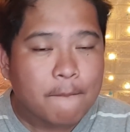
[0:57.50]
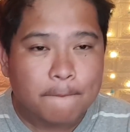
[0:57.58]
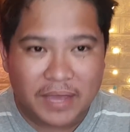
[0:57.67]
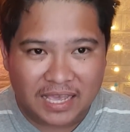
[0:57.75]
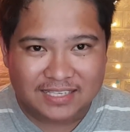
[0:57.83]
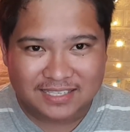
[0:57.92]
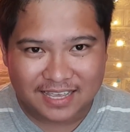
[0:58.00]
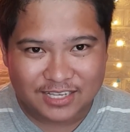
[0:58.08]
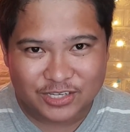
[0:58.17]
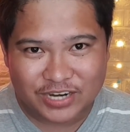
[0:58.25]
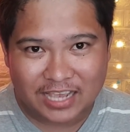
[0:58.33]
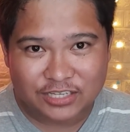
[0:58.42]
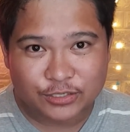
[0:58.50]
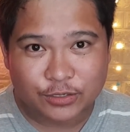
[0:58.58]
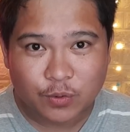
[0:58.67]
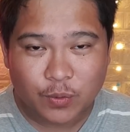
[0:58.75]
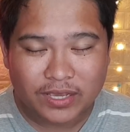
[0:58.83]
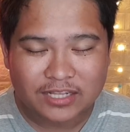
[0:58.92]
Miss International
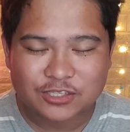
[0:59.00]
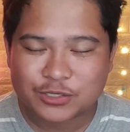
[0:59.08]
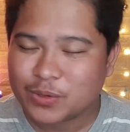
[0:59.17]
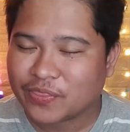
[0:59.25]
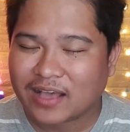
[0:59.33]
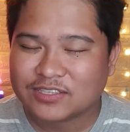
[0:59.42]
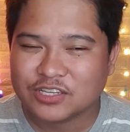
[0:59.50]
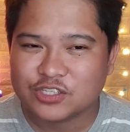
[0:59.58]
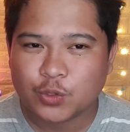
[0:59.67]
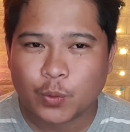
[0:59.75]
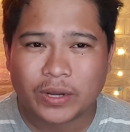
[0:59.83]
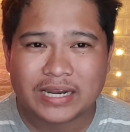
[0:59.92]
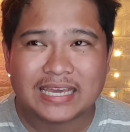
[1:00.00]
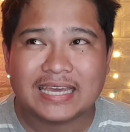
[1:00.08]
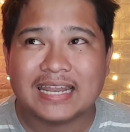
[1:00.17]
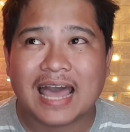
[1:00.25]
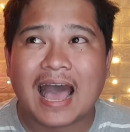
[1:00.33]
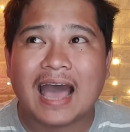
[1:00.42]
Queen
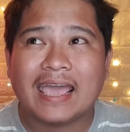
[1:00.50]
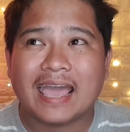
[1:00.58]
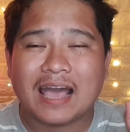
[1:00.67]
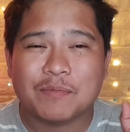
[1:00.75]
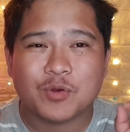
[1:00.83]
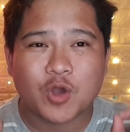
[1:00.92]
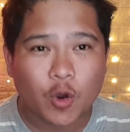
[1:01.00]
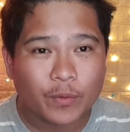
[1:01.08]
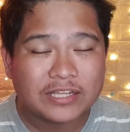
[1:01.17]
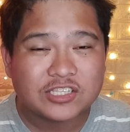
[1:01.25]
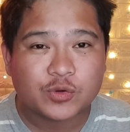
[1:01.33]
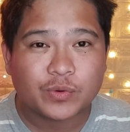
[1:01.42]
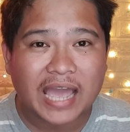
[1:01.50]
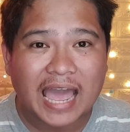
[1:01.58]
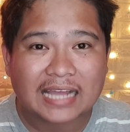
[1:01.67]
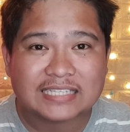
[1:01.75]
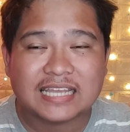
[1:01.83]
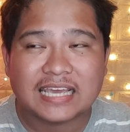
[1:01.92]
2020, and I am going to
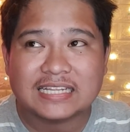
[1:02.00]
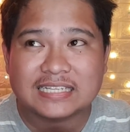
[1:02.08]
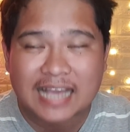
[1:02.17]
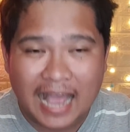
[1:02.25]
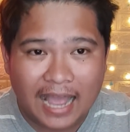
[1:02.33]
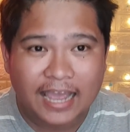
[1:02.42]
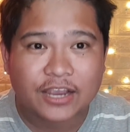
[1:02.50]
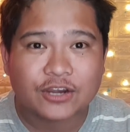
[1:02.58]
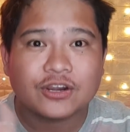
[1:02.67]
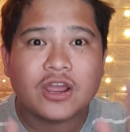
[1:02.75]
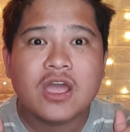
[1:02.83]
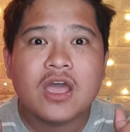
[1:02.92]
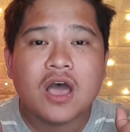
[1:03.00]
react the entire